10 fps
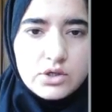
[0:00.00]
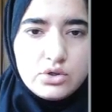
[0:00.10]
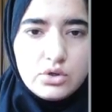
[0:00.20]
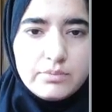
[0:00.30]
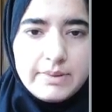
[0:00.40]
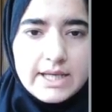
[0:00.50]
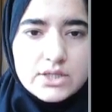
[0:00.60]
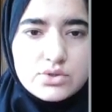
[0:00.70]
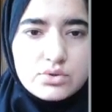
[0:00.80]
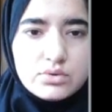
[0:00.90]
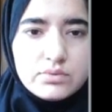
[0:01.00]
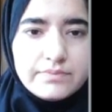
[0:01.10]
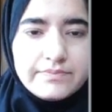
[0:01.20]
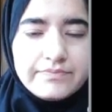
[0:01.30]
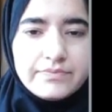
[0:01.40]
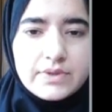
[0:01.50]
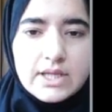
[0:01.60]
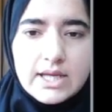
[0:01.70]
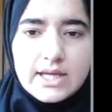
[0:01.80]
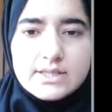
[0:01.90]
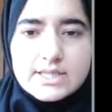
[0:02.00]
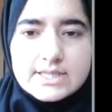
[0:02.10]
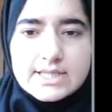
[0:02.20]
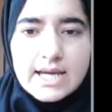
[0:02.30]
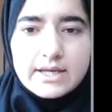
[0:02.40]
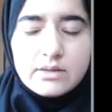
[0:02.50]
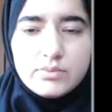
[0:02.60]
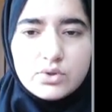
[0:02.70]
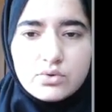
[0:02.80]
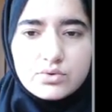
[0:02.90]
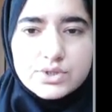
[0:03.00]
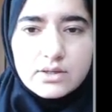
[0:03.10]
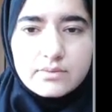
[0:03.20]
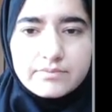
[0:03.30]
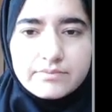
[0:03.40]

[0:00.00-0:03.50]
took place through intestinal mucosa.